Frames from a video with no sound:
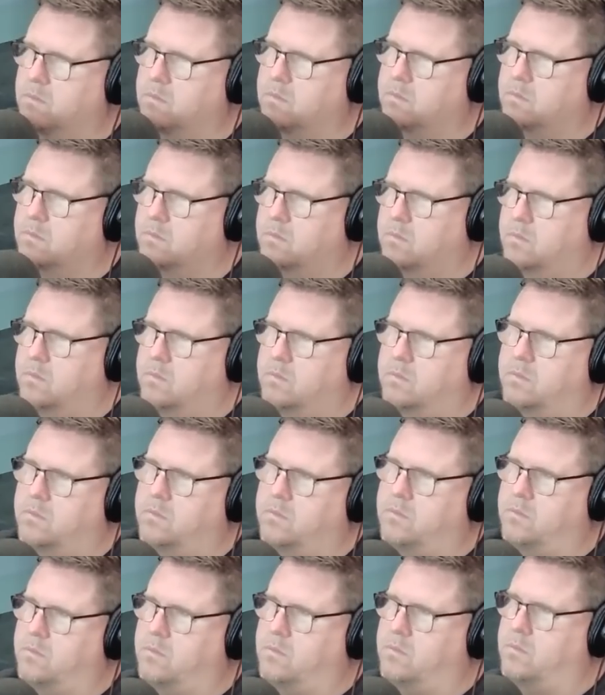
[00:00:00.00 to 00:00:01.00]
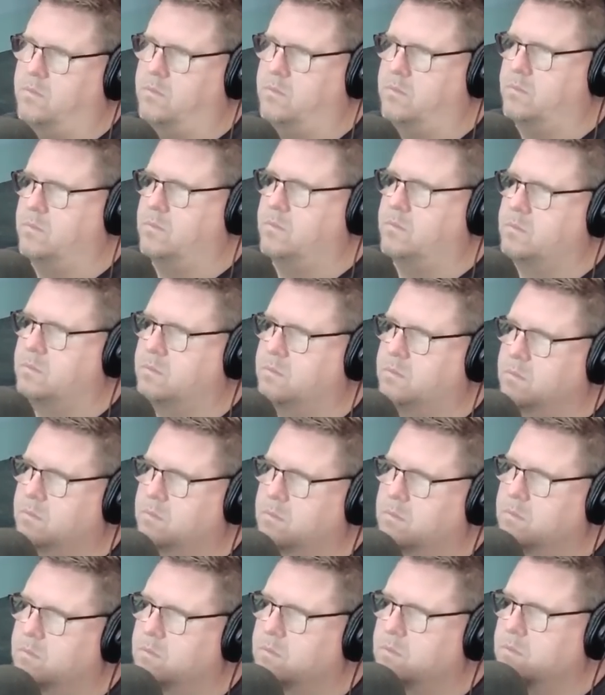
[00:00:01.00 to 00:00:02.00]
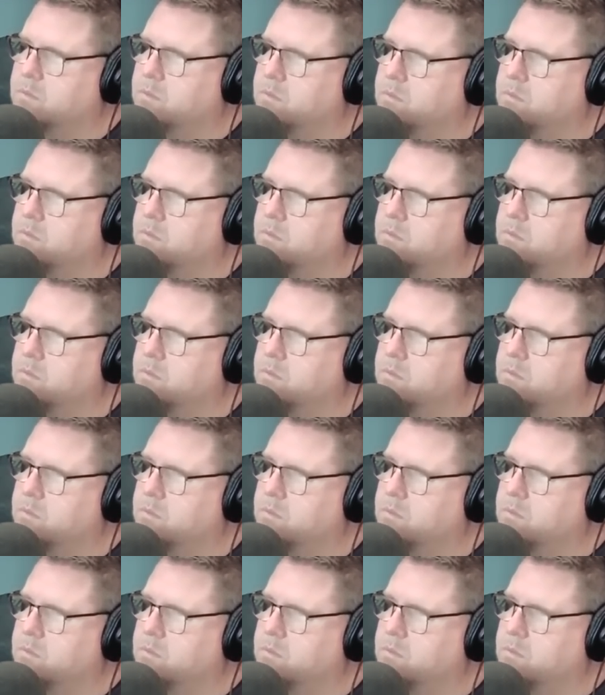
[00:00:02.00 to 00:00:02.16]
(silent)